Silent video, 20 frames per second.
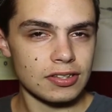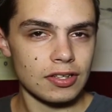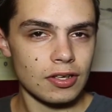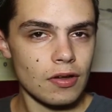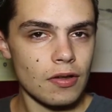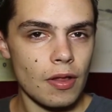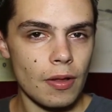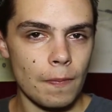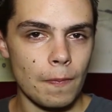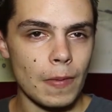
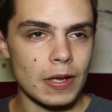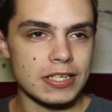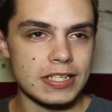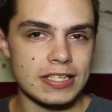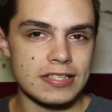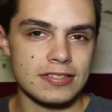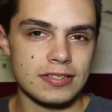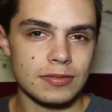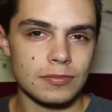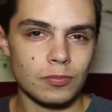a
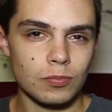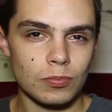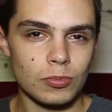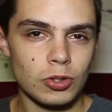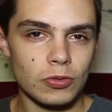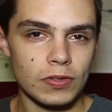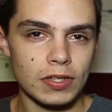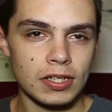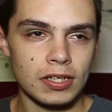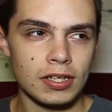decent
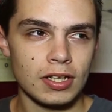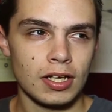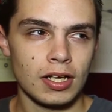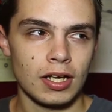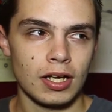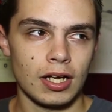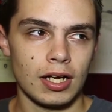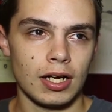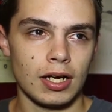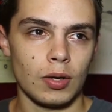movie.
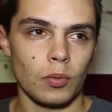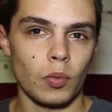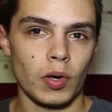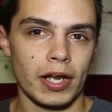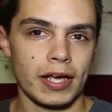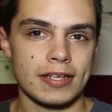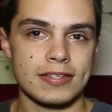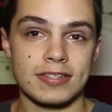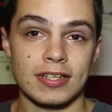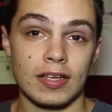One
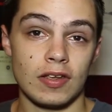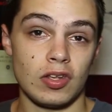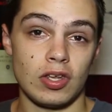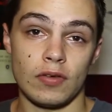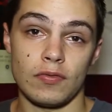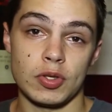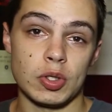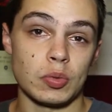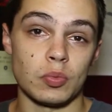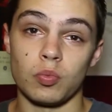I could say,
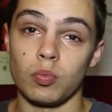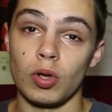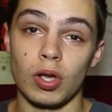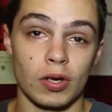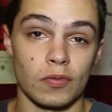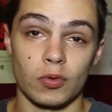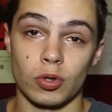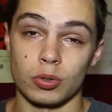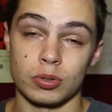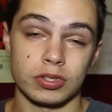if you're
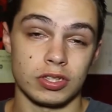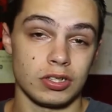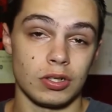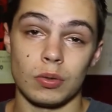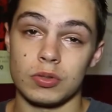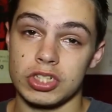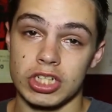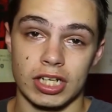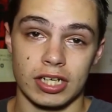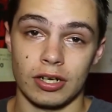looking forward to it,
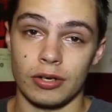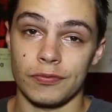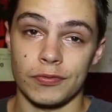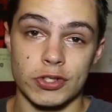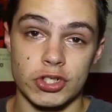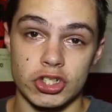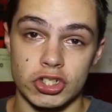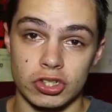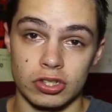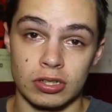go check it out for
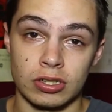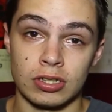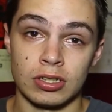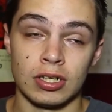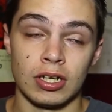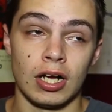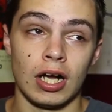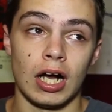sure.